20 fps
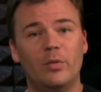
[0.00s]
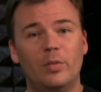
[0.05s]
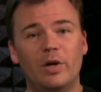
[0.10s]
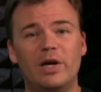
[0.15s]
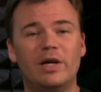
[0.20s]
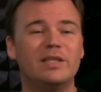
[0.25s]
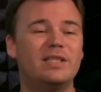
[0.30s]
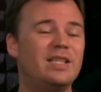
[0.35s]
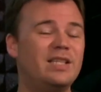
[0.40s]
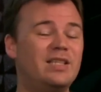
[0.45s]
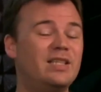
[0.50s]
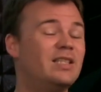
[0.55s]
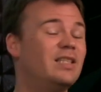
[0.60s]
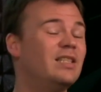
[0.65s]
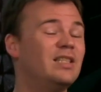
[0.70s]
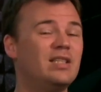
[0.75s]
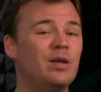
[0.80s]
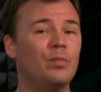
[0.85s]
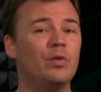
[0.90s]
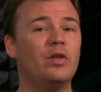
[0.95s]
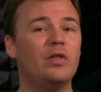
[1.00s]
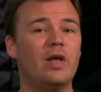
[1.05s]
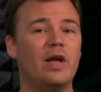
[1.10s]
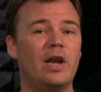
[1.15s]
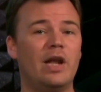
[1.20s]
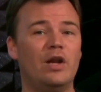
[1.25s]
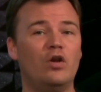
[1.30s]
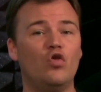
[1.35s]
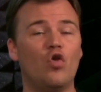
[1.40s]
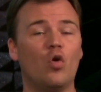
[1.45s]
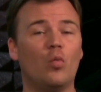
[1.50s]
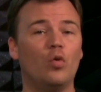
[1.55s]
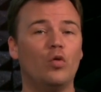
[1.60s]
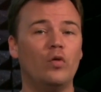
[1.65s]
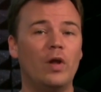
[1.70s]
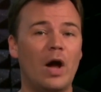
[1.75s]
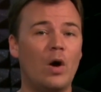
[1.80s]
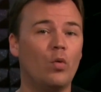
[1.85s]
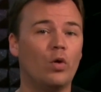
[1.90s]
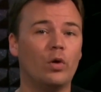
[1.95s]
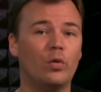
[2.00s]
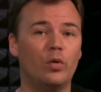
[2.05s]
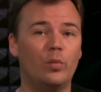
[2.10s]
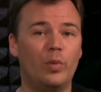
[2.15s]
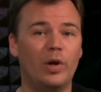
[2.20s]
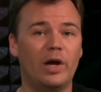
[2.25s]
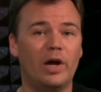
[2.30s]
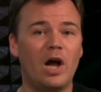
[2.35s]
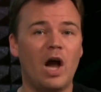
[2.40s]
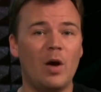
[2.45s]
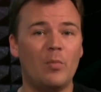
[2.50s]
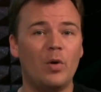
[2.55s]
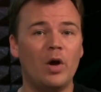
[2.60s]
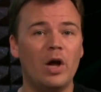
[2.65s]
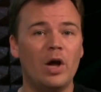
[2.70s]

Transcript: Because this isn't something that a normal network would pick up,